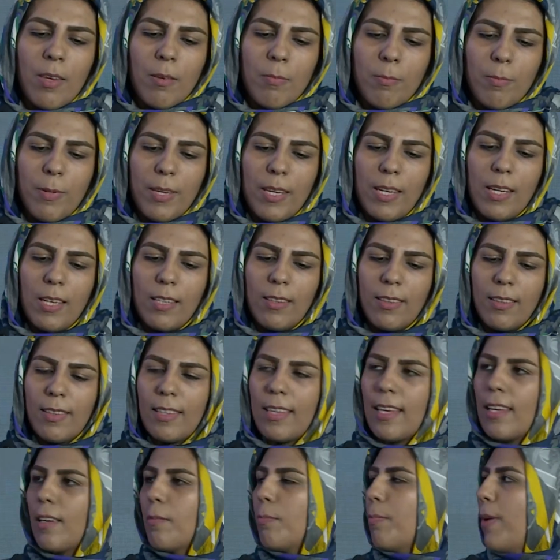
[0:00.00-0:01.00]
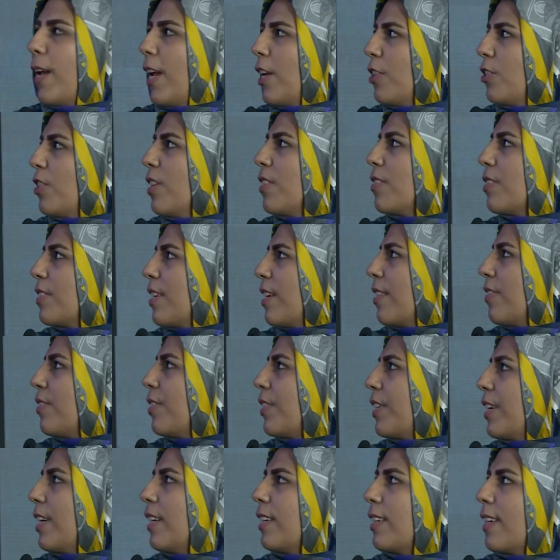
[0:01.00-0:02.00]
be the
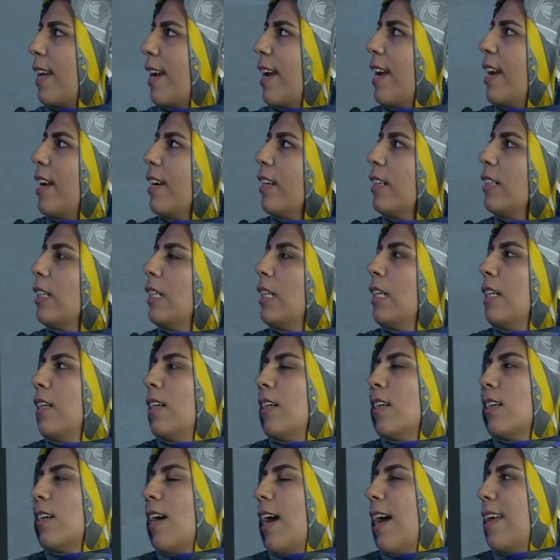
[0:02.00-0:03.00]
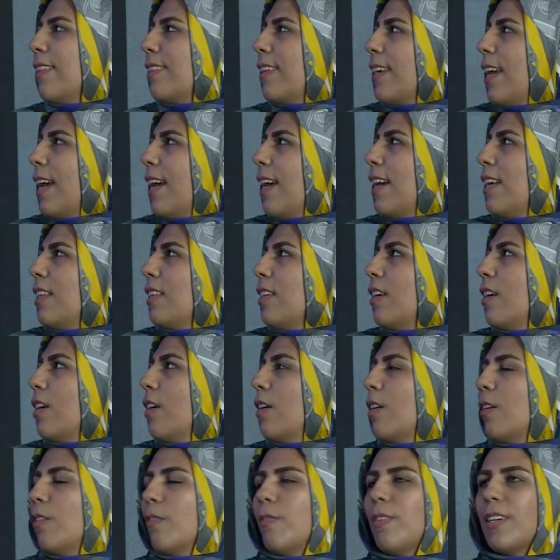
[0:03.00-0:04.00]
patient-centric care, at the end,
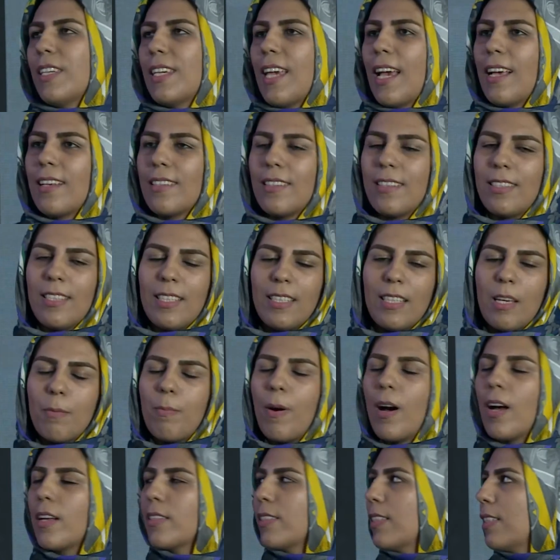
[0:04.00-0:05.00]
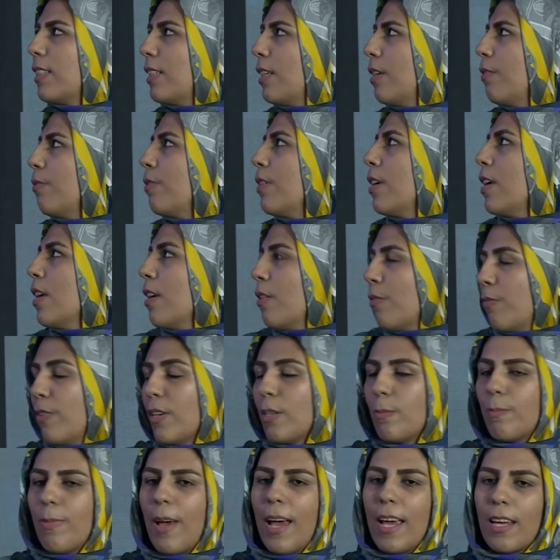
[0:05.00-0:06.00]
we can see the positive
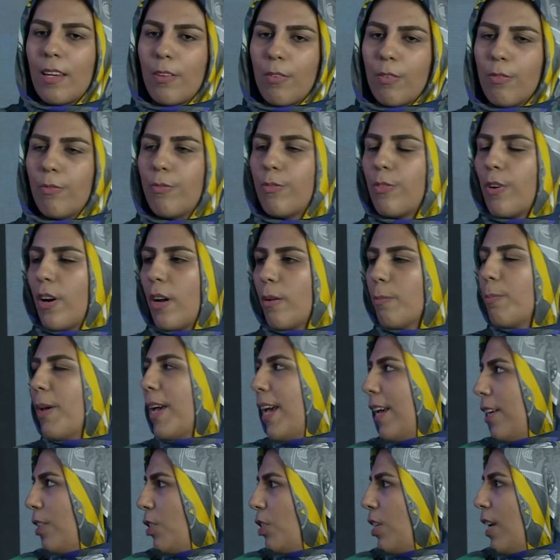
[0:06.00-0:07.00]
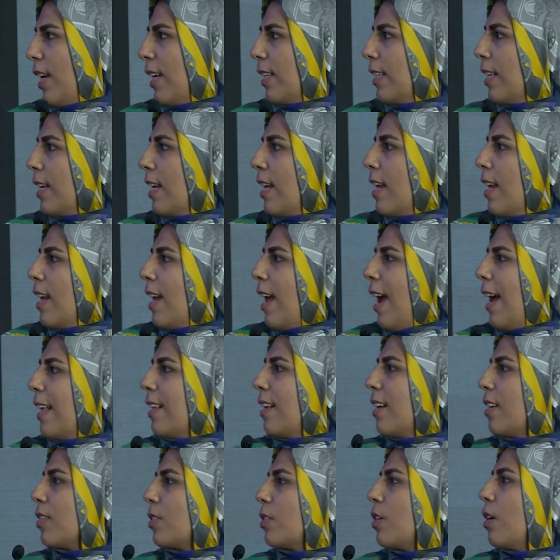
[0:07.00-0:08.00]
feedback from patient. And
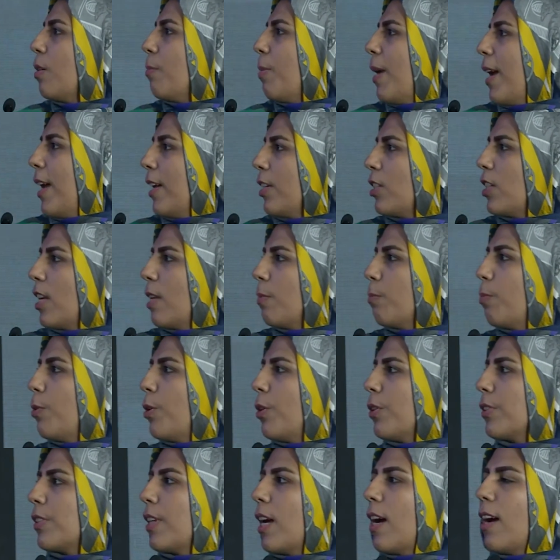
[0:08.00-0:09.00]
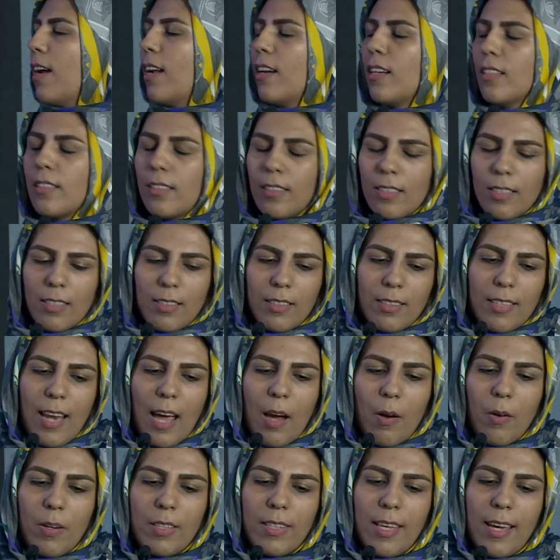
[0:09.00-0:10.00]
also patient portals,
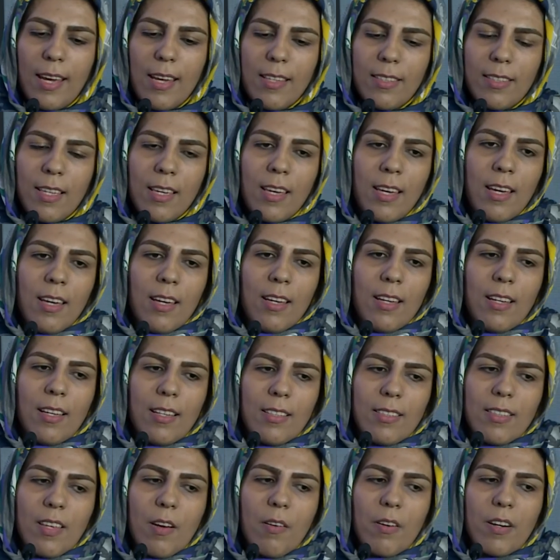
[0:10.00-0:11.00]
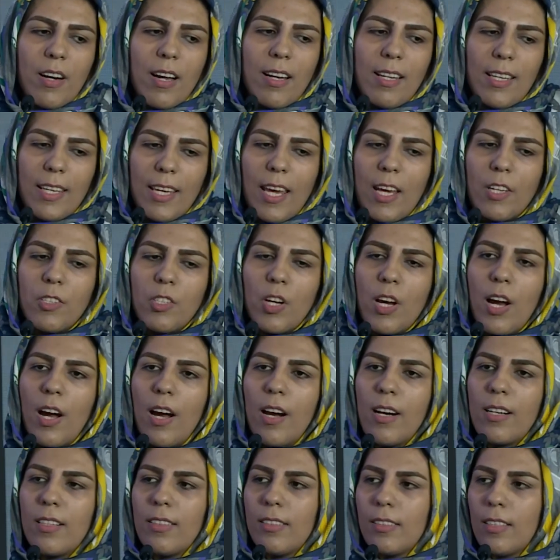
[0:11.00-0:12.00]
nowadays, several
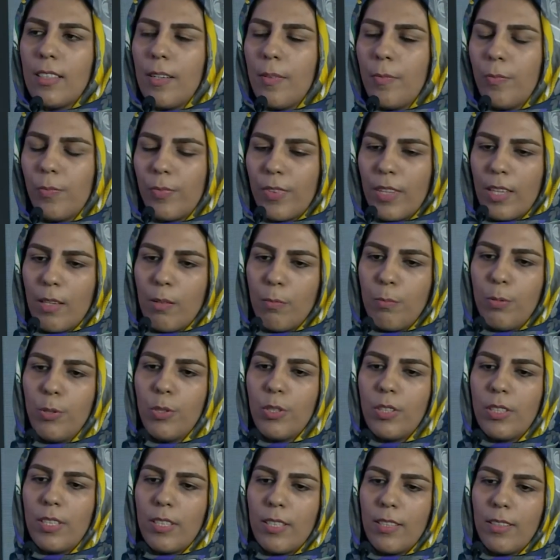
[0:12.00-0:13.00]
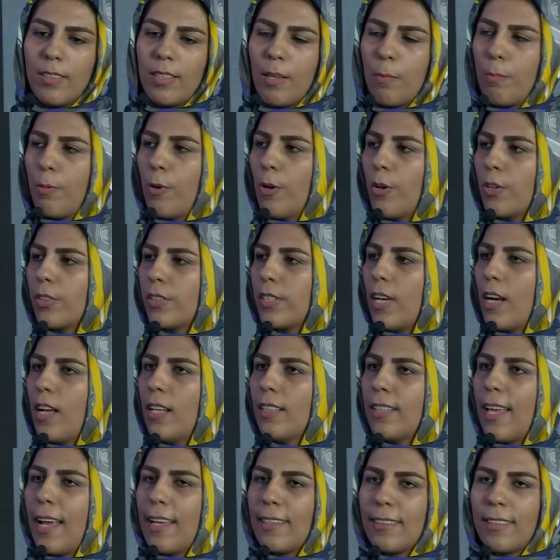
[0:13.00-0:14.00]
EHRs put the portal
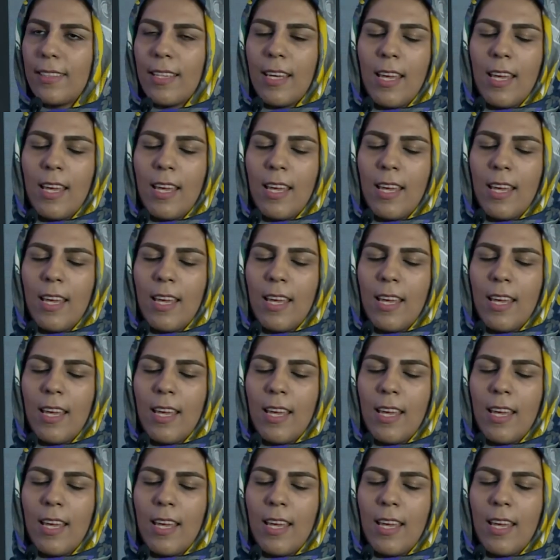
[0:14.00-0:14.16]
that